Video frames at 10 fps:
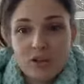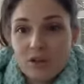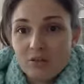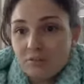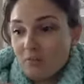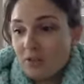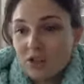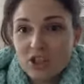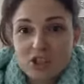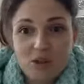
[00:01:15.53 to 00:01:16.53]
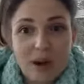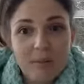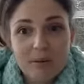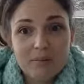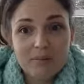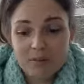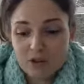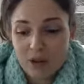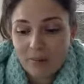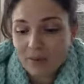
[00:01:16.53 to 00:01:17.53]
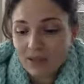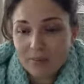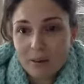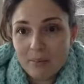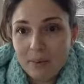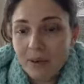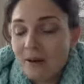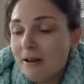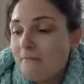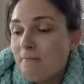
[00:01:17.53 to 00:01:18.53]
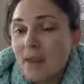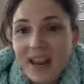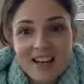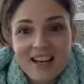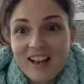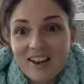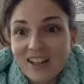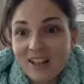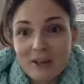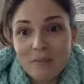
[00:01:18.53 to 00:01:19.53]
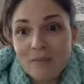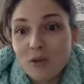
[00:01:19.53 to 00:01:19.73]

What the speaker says: You can just grab a scrap piece of paper and a calculator.